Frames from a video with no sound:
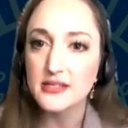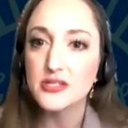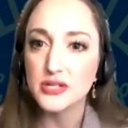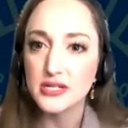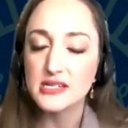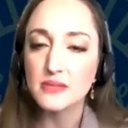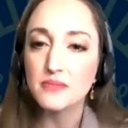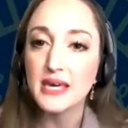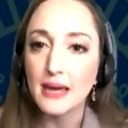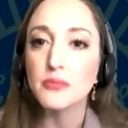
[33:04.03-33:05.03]
the students to
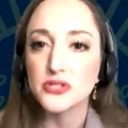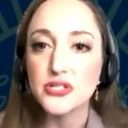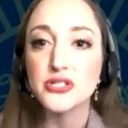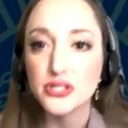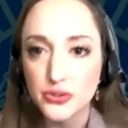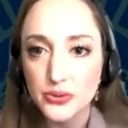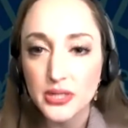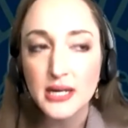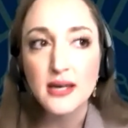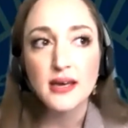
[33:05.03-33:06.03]
be able to do?
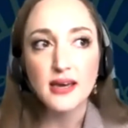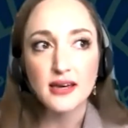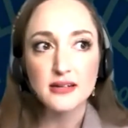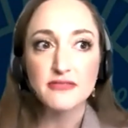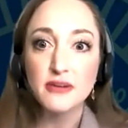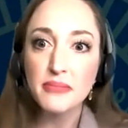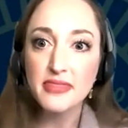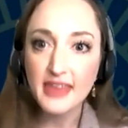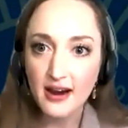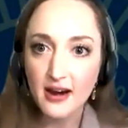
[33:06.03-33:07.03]
And from
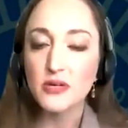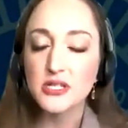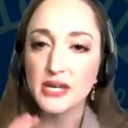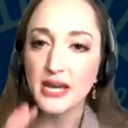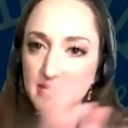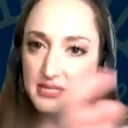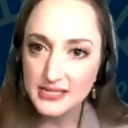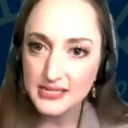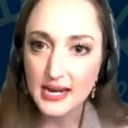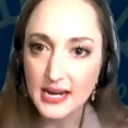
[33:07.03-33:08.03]
there, once we have the
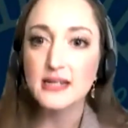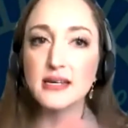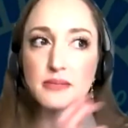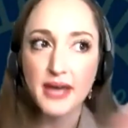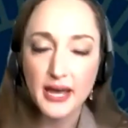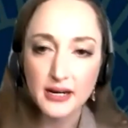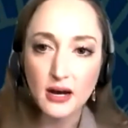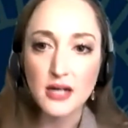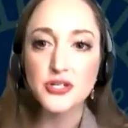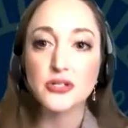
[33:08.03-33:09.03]
design and the
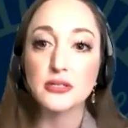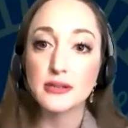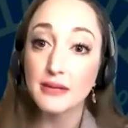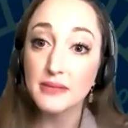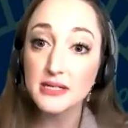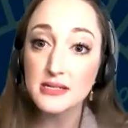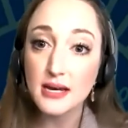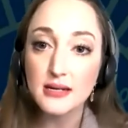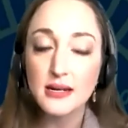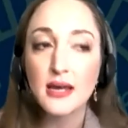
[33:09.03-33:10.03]
pedagogical alignment
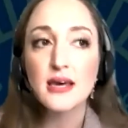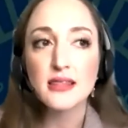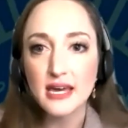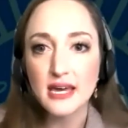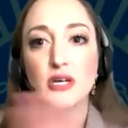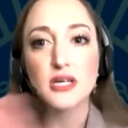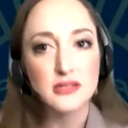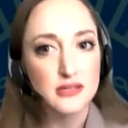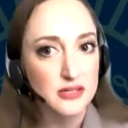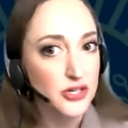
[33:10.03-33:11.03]
done, then we can
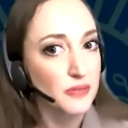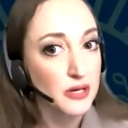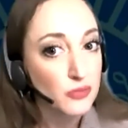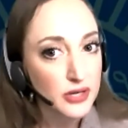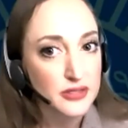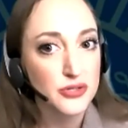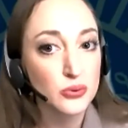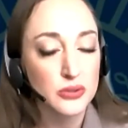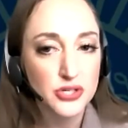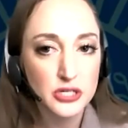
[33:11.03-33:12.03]
determine what the
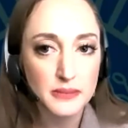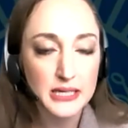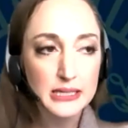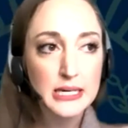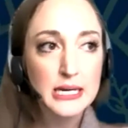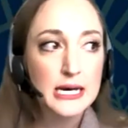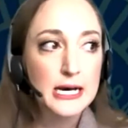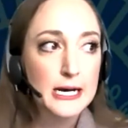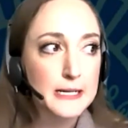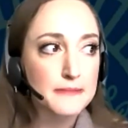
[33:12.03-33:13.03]
tool should be.
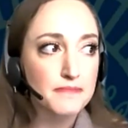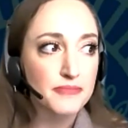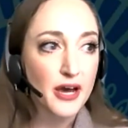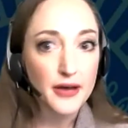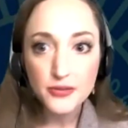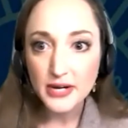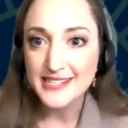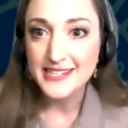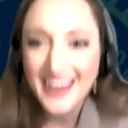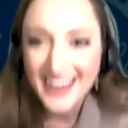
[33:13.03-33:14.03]
Otherwise,
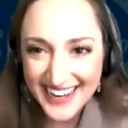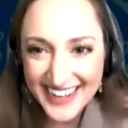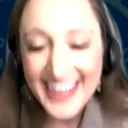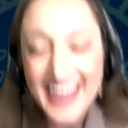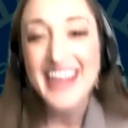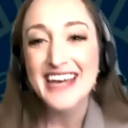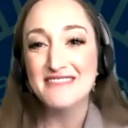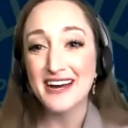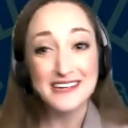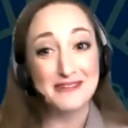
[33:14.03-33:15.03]
if
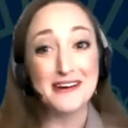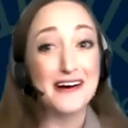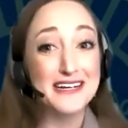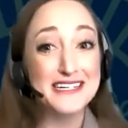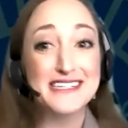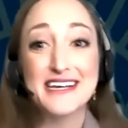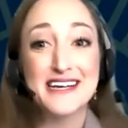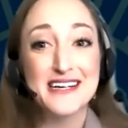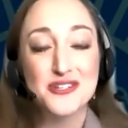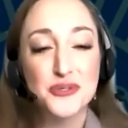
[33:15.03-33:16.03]
I can be honest,
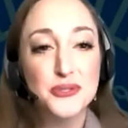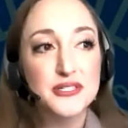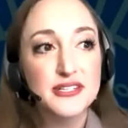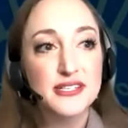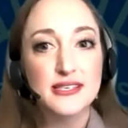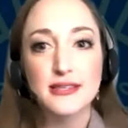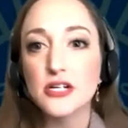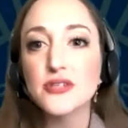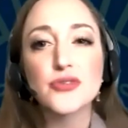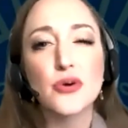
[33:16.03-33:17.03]
tools, there are
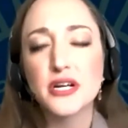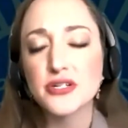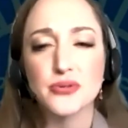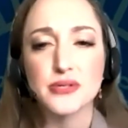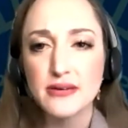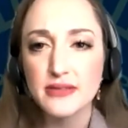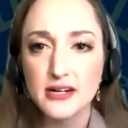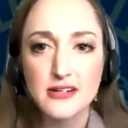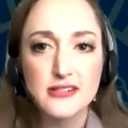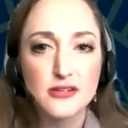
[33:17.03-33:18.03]
so many tools out
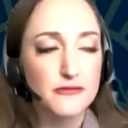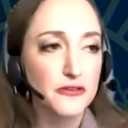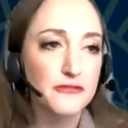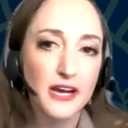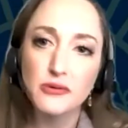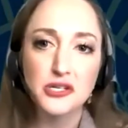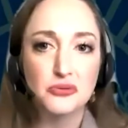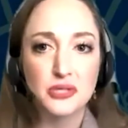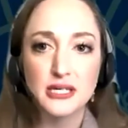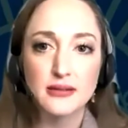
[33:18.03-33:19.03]
there. So if you find one you
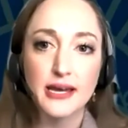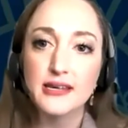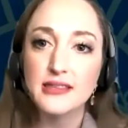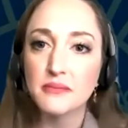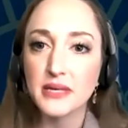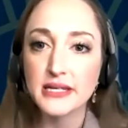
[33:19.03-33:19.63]
really like that